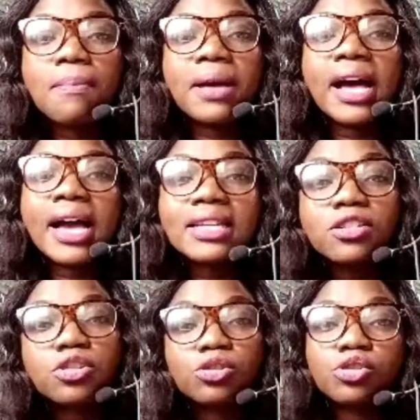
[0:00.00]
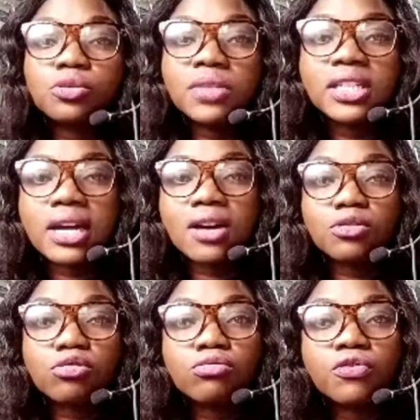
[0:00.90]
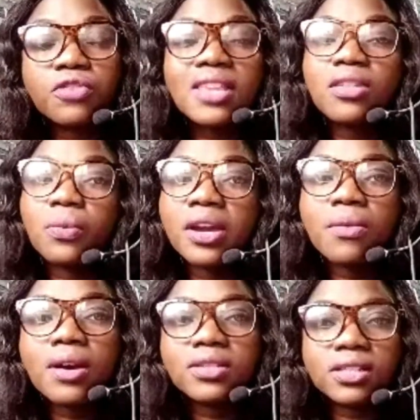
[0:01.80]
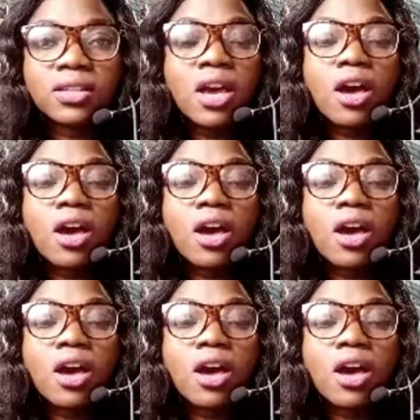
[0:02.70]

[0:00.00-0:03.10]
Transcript: behind social media, how to find a way around it.